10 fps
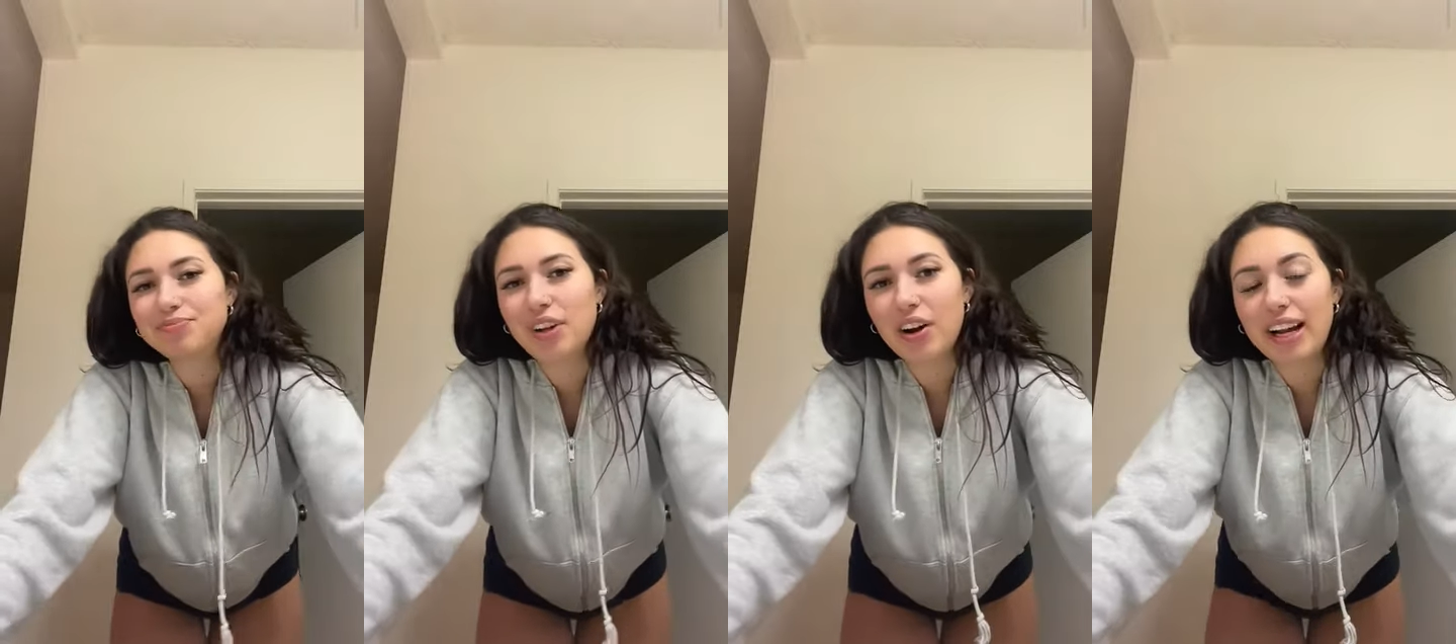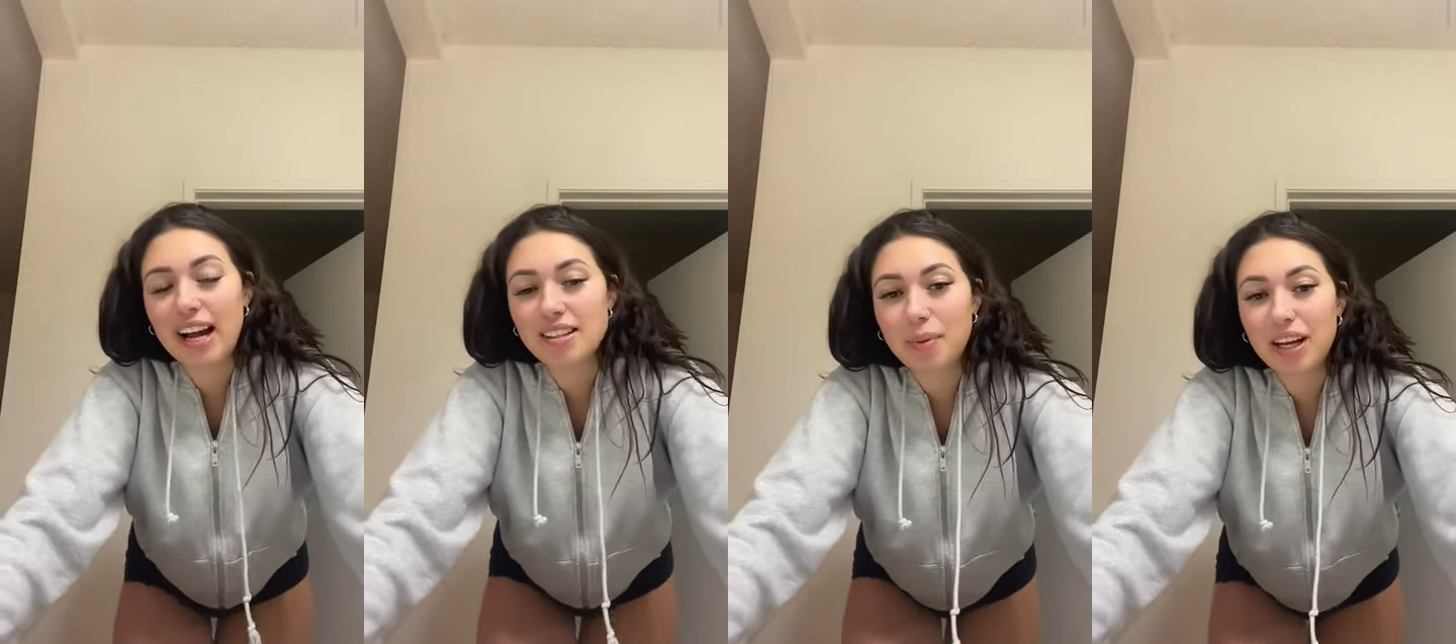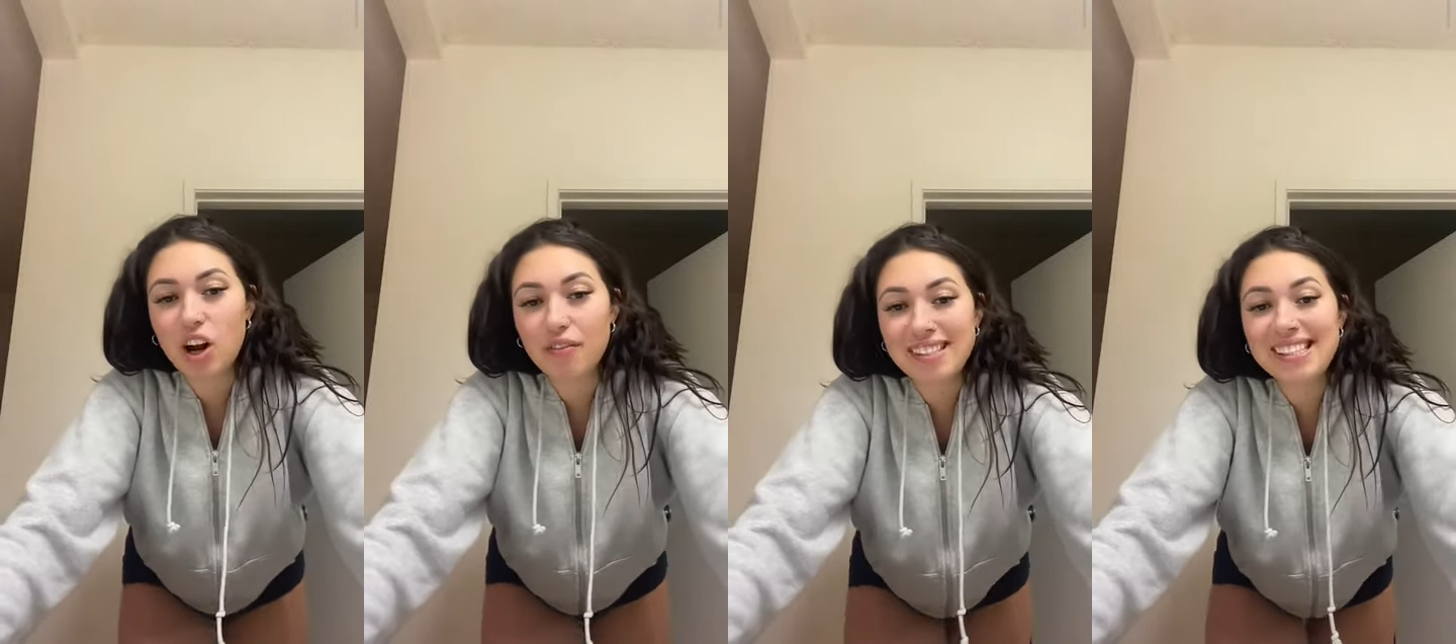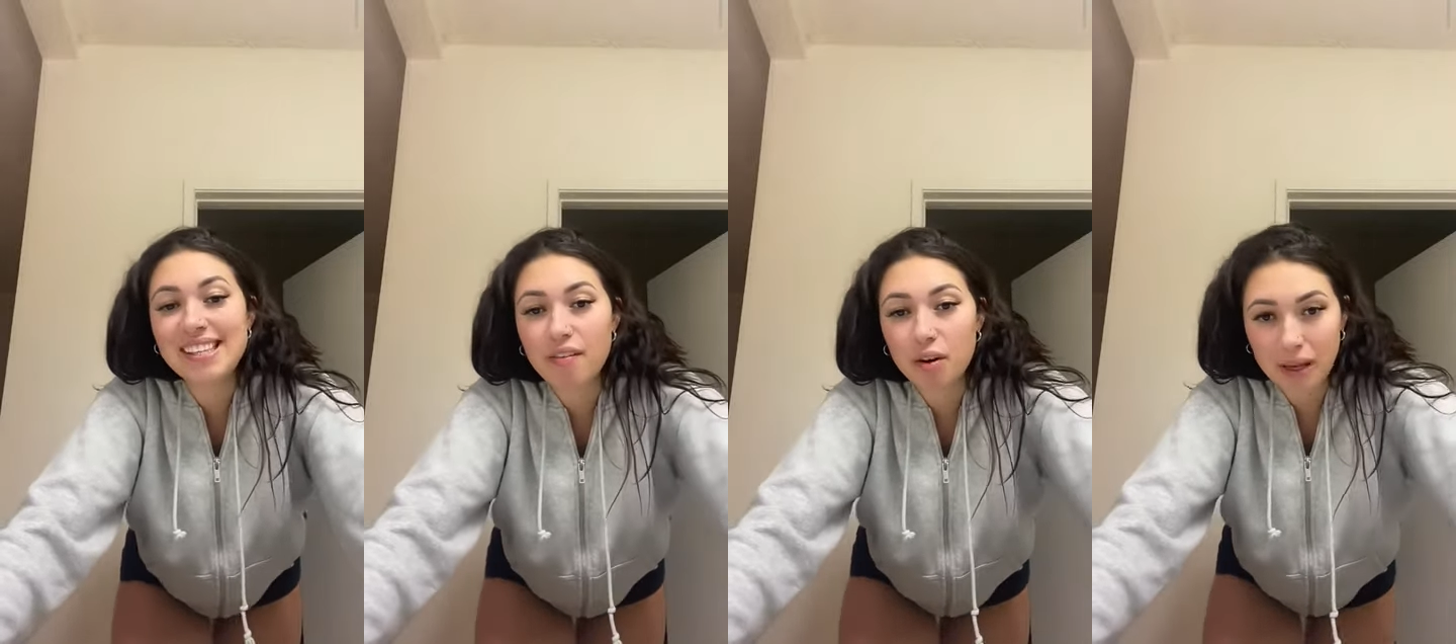All right, guys, I'm gonna get off in
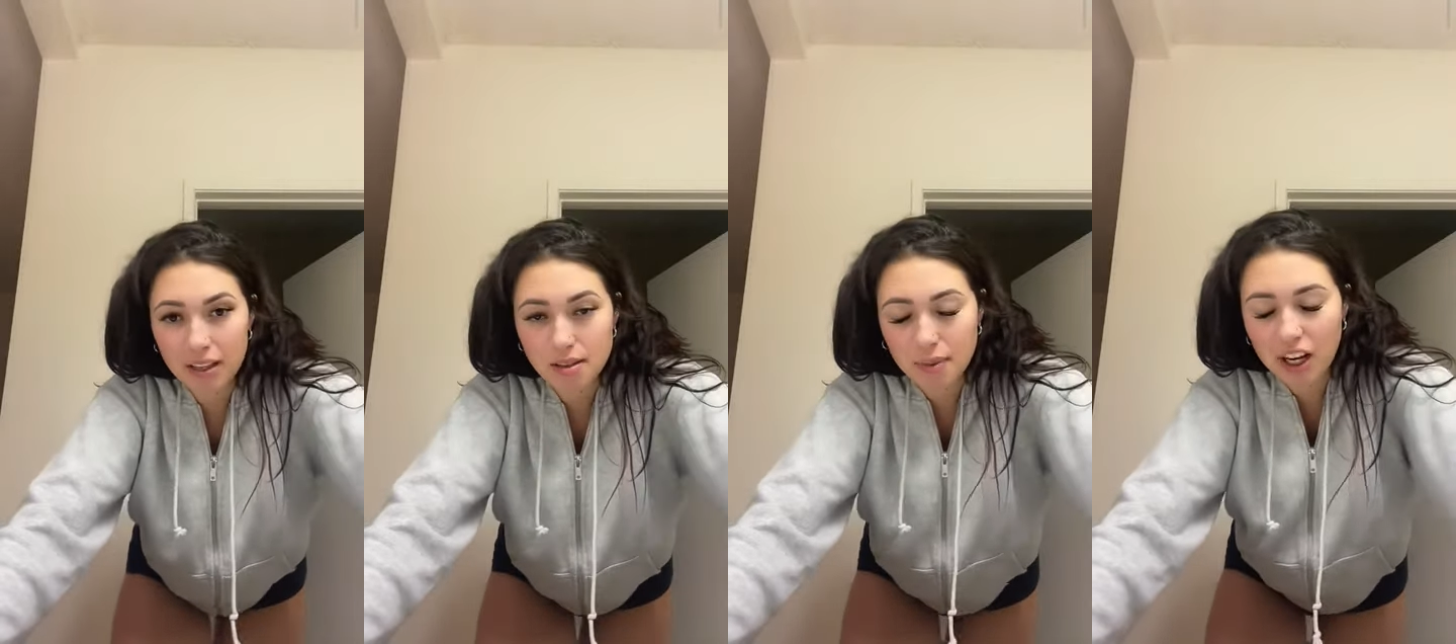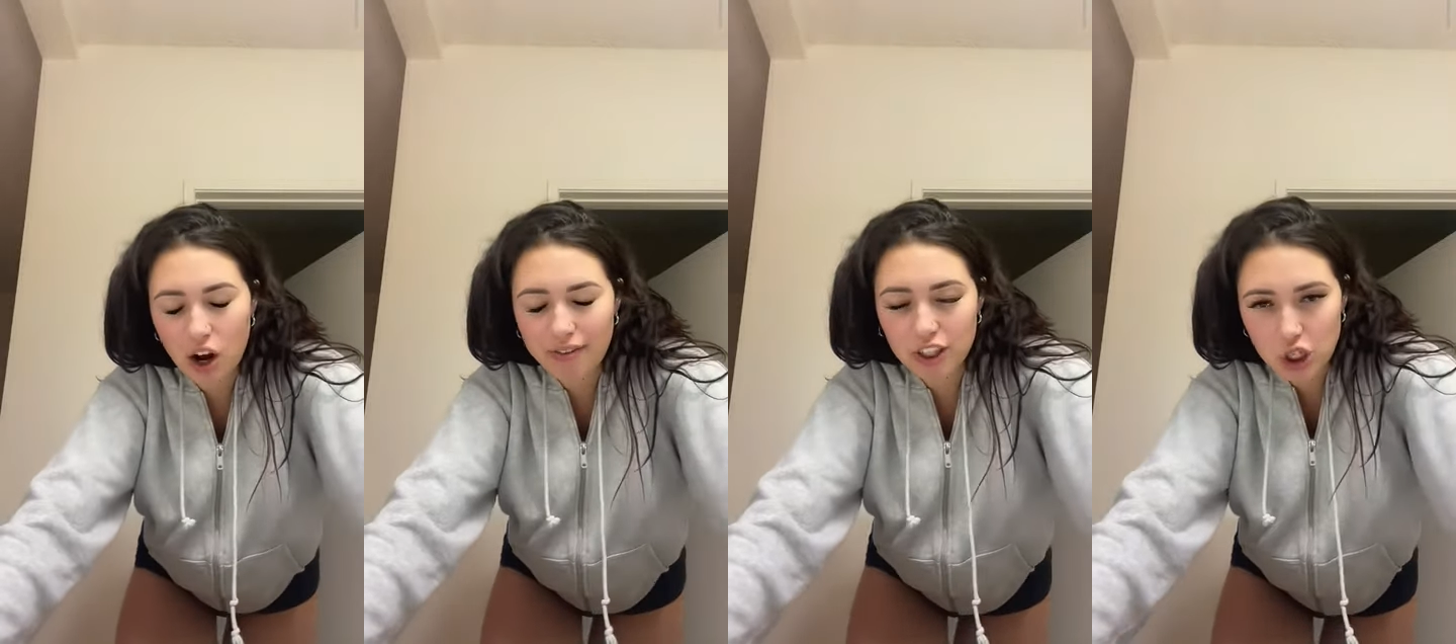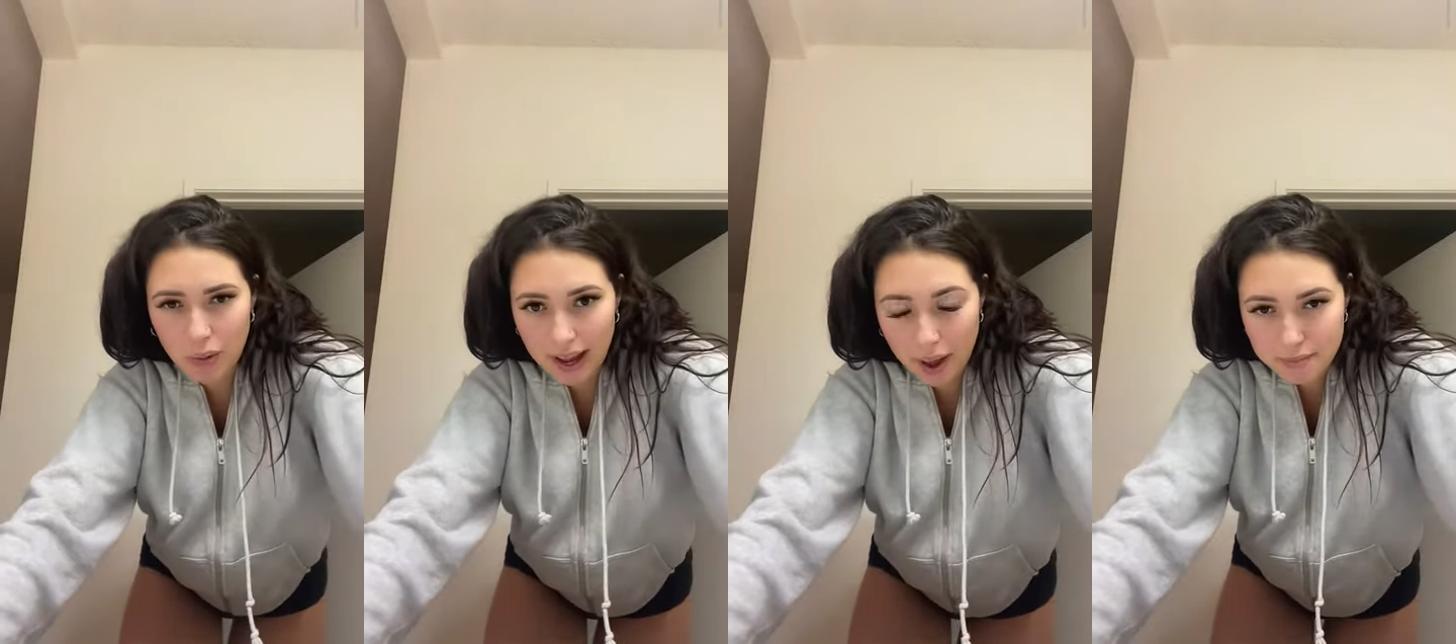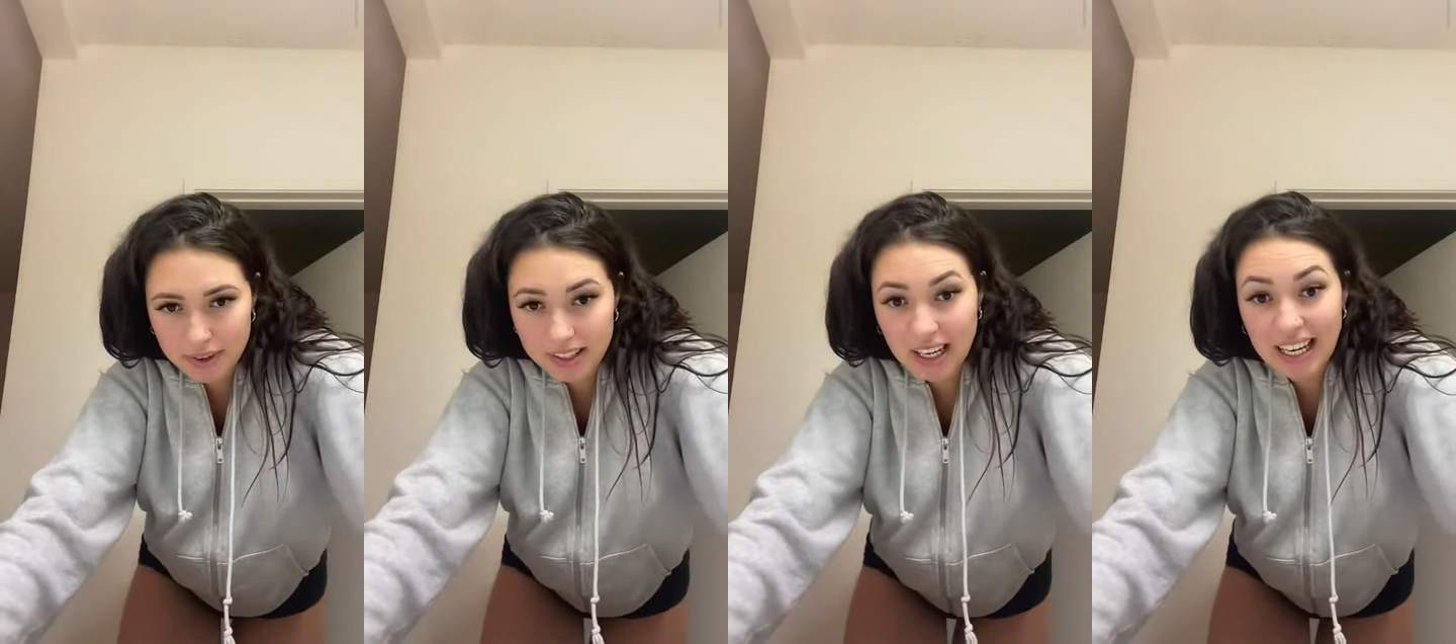7 minutes. I'm getting off at 2 a.m.
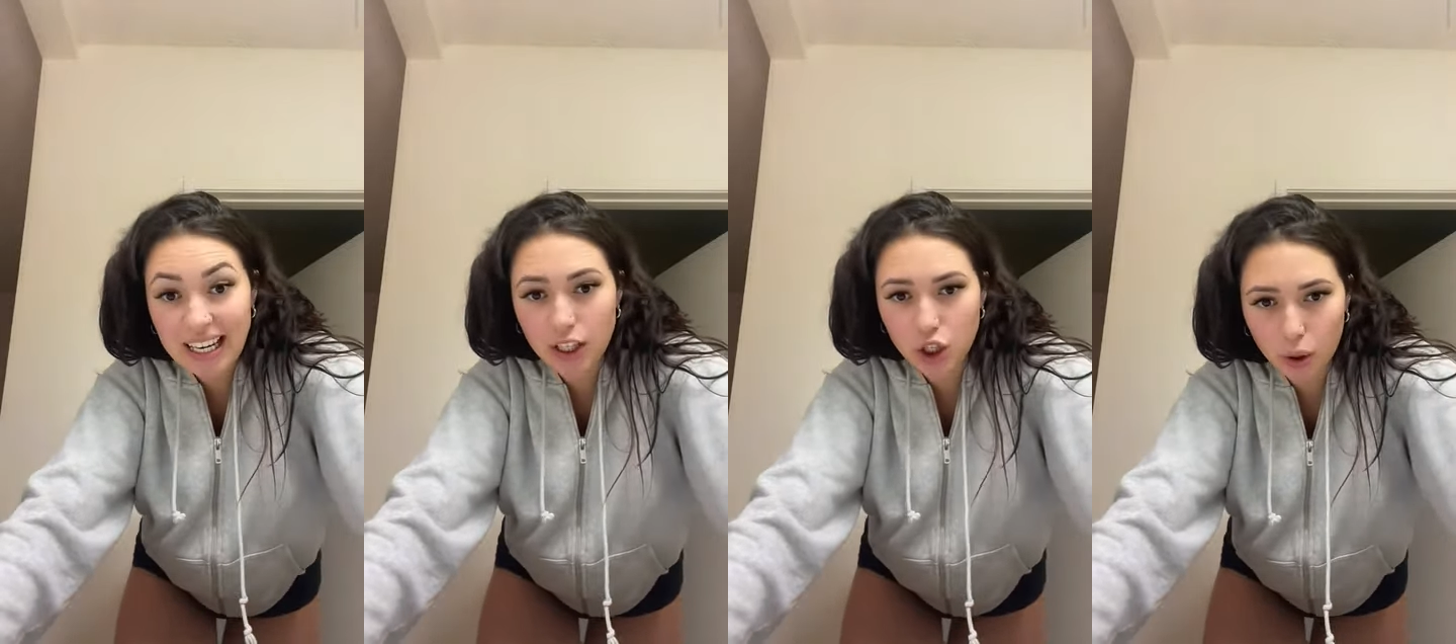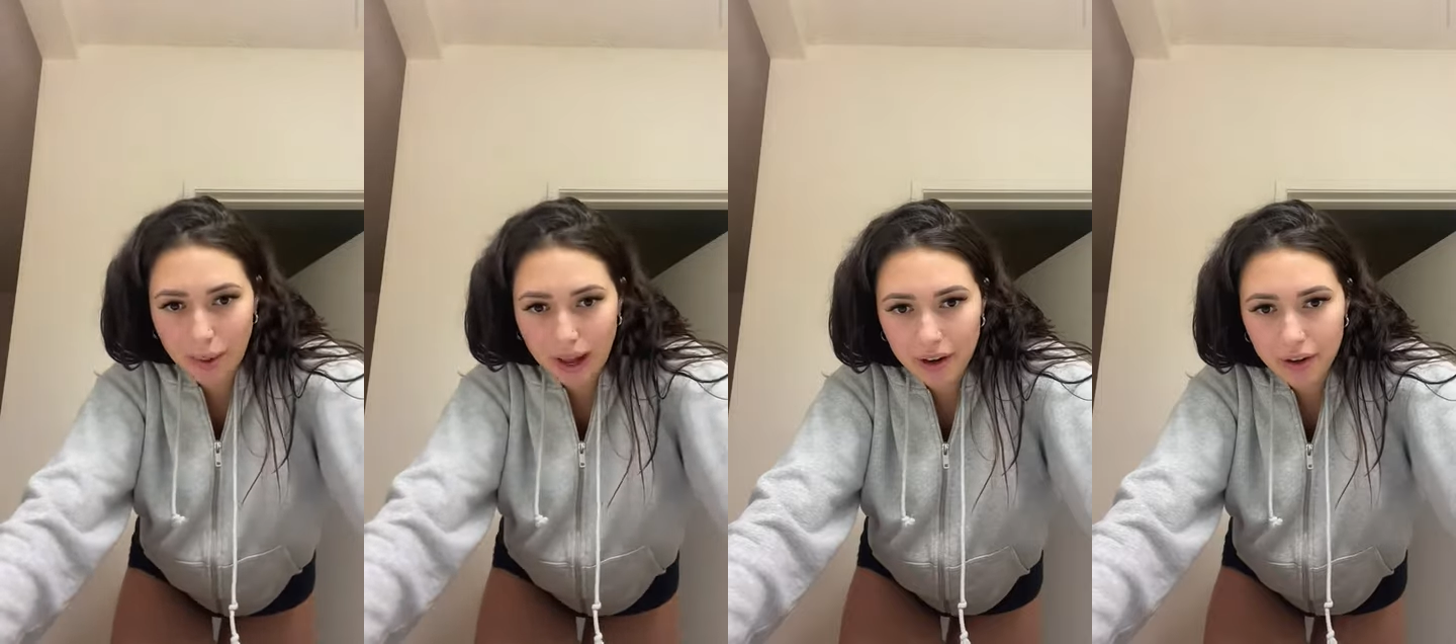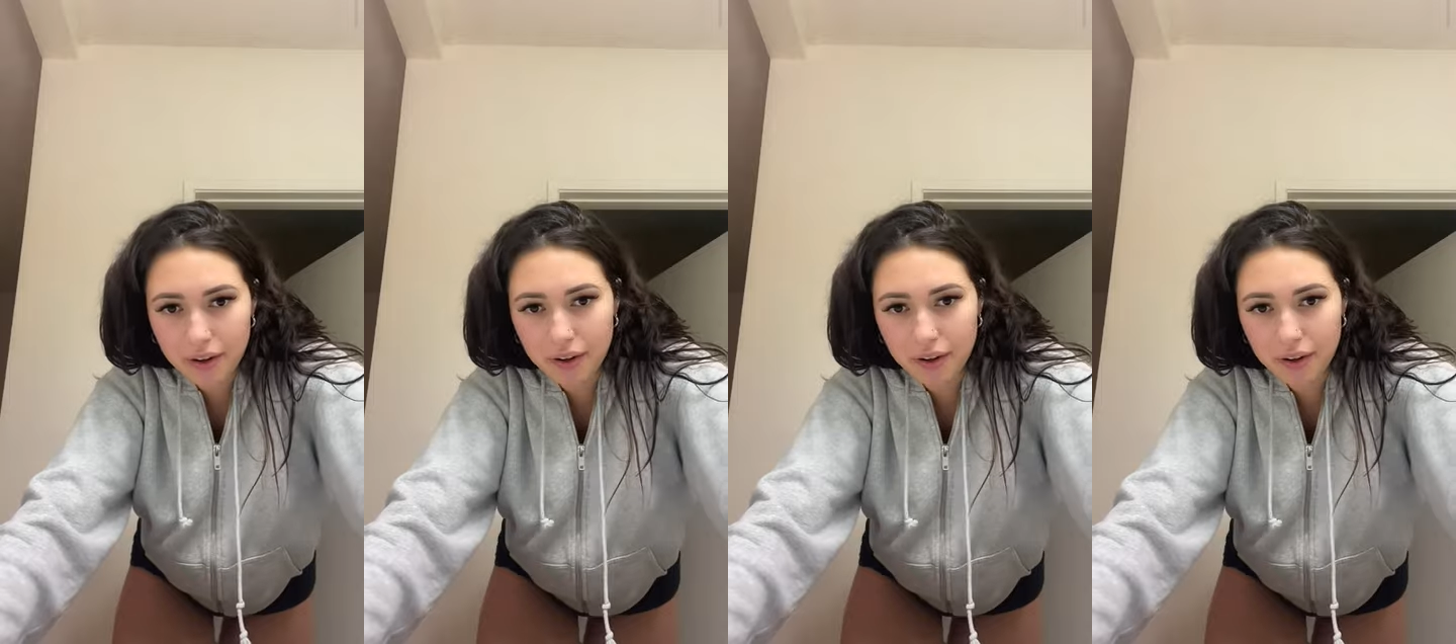because I need to go to bed.